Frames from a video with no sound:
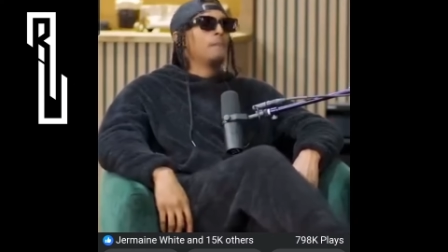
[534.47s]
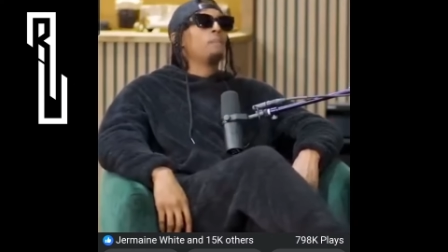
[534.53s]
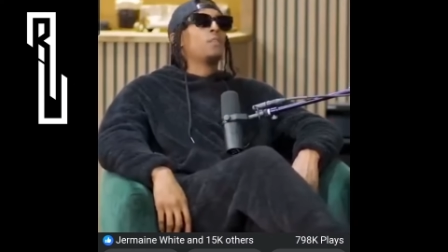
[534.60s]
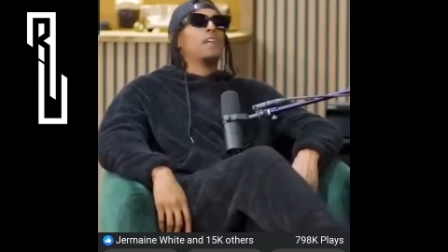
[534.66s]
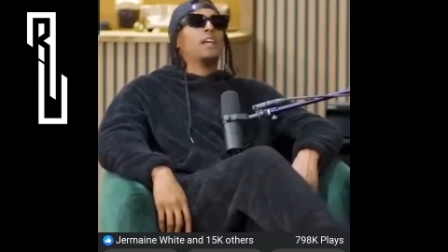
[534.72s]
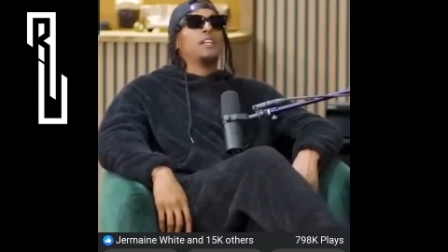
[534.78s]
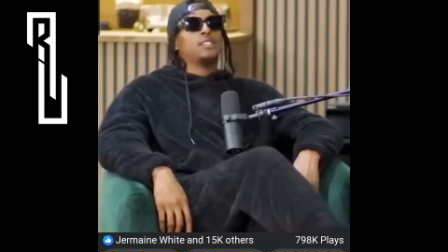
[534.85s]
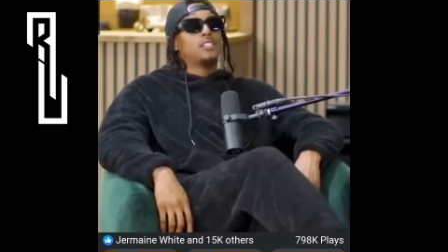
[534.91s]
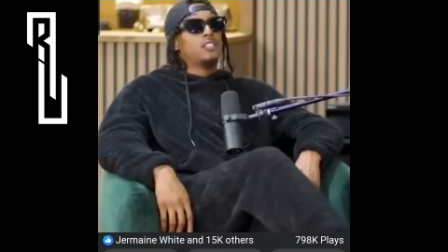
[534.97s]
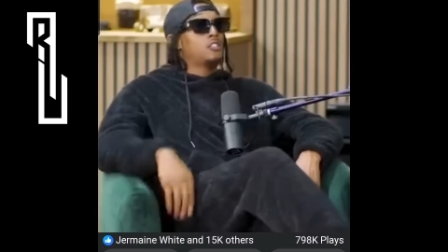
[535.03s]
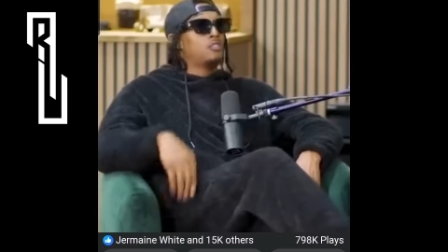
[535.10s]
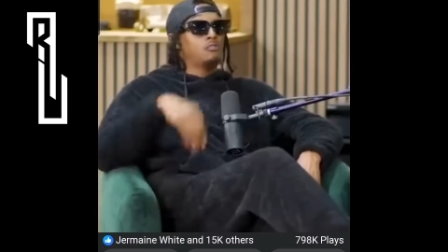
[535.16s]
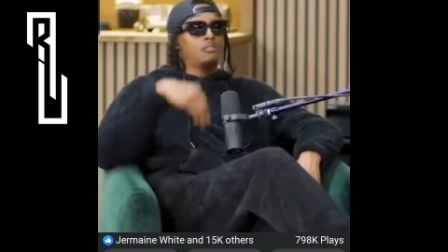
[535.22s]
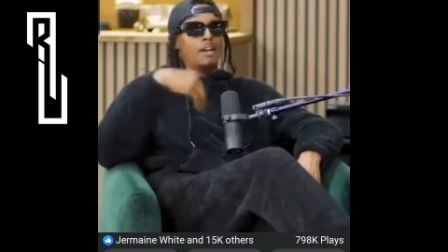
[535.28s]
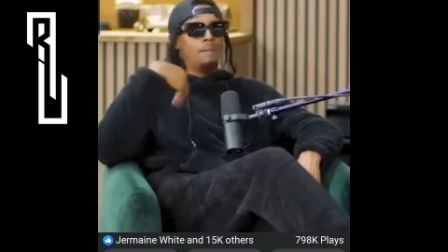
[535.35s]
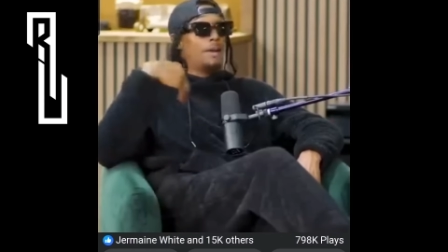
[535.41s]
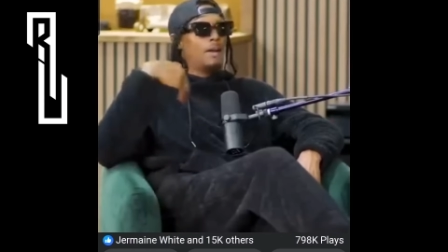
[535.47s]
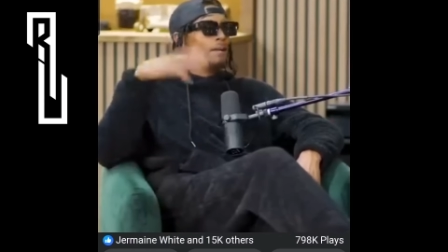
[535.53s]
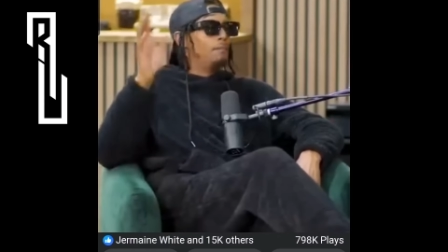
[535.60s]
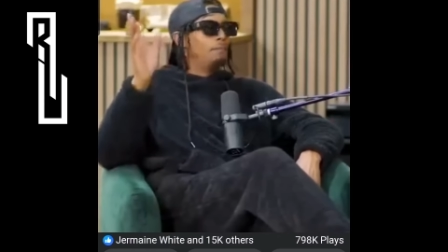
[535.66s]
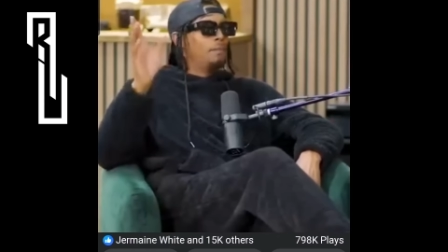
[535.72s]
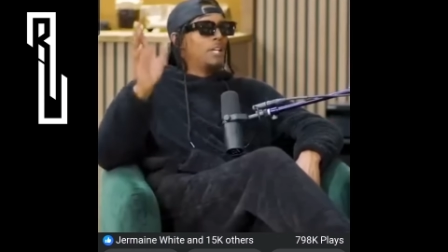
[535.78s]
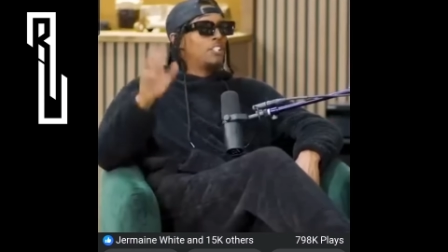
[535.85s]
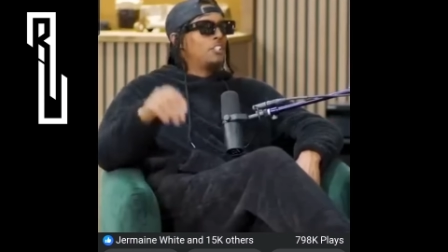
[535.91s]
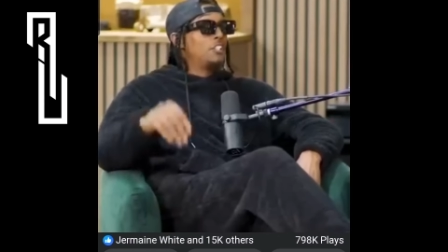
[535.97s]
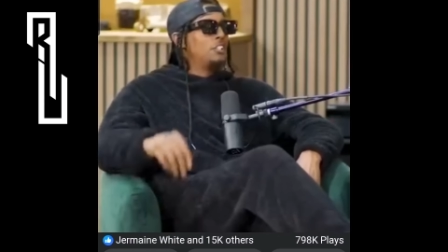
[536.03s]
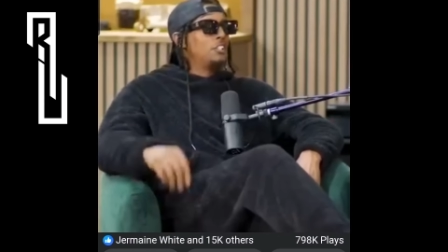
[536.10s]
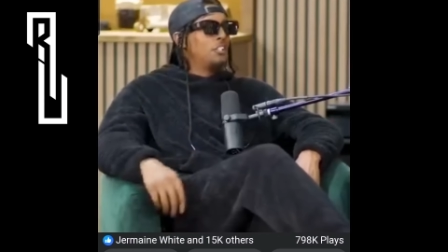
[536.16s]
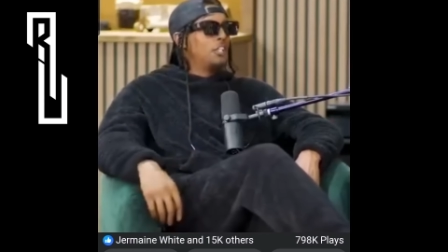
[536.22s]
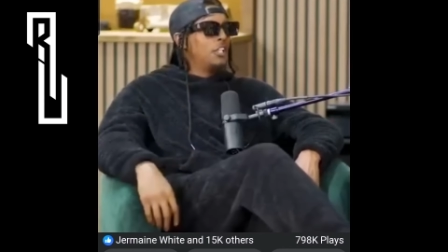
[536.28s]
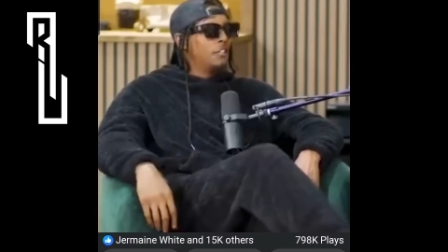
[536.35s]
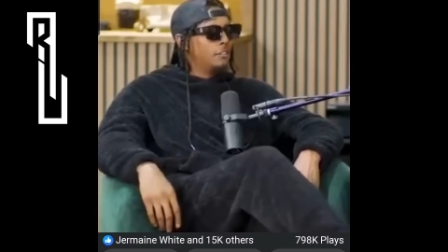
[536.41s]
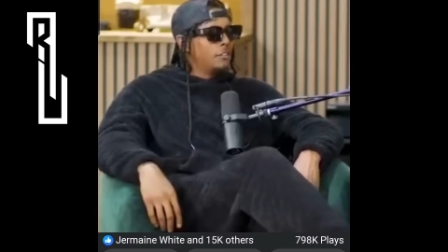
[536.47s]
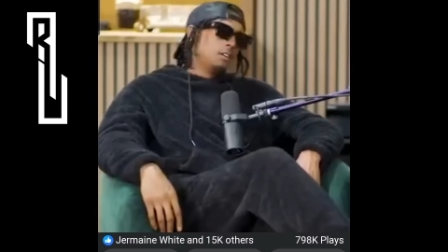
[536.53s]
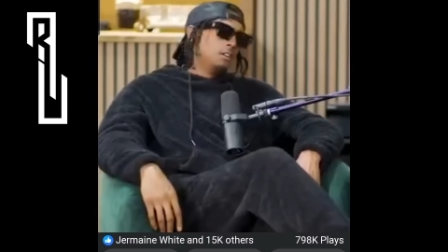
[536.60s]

Right. And I said, "It's cool. I make a bunch of this."